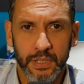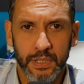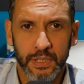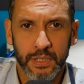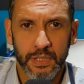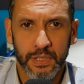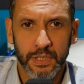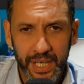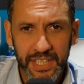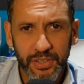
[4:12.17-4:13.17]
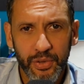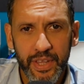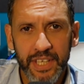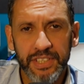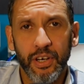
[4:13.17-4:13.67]
So based on
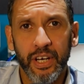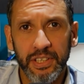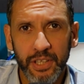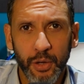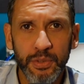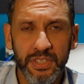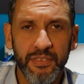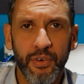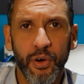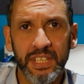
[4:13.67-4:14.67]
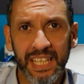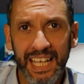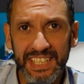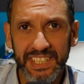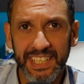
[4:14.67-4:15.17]
this, I don't advise
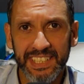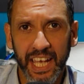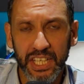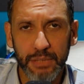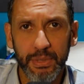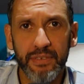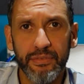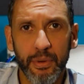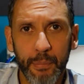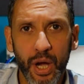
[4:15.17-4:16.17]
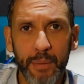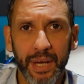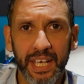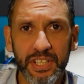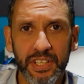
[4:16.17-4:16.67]
laser discectomy for my
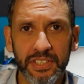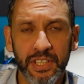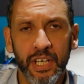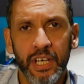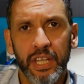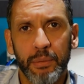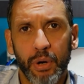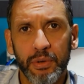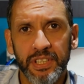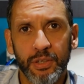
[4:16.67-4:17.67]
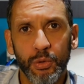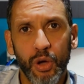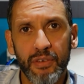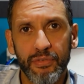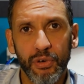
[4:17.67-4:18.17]
patients. The protocol
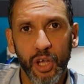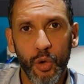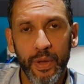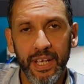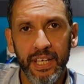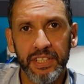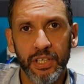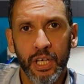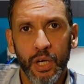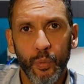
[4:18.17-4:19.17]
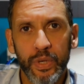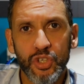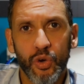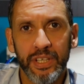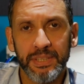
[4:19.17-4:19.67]
I follow is we
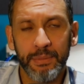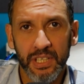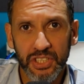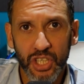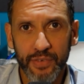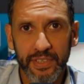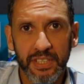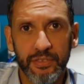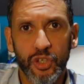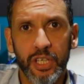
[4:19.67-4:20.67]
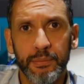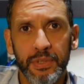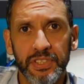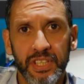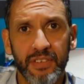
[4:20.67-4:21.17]
try some conservative
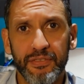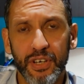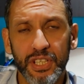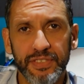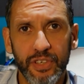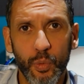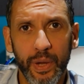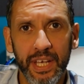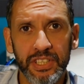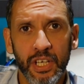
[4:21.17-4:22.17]
treatments in the first few weeks,